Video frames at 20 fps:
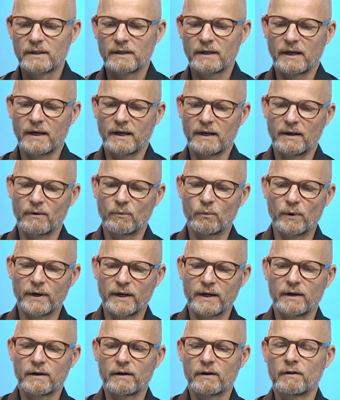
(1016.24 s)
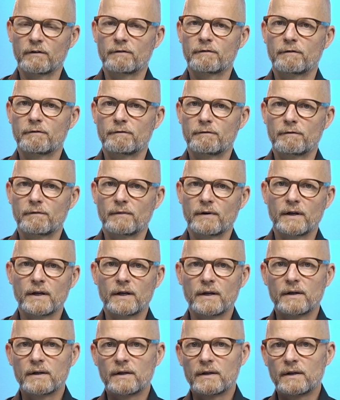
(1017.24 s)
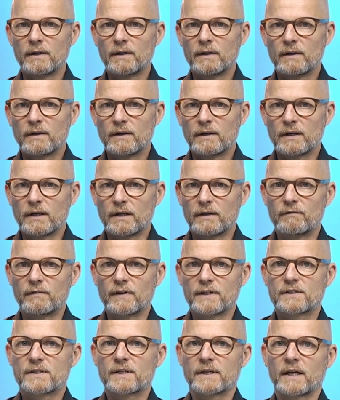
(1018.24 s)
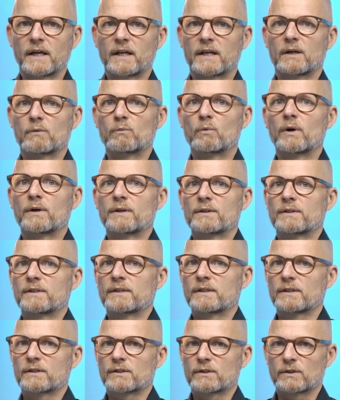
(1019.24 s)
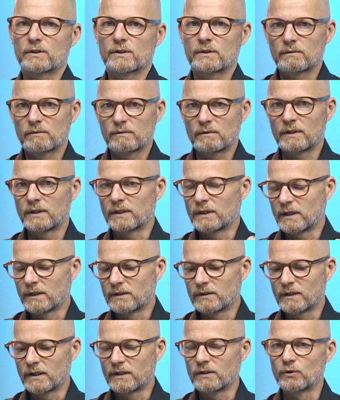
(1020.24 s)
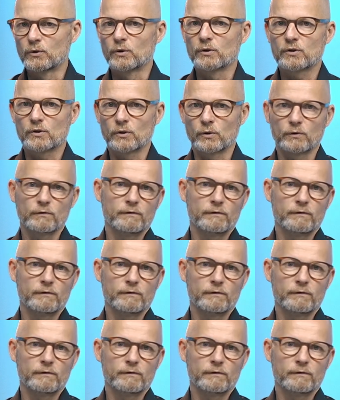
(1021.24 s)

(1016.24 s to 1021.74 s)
and a way of investigating what is in your source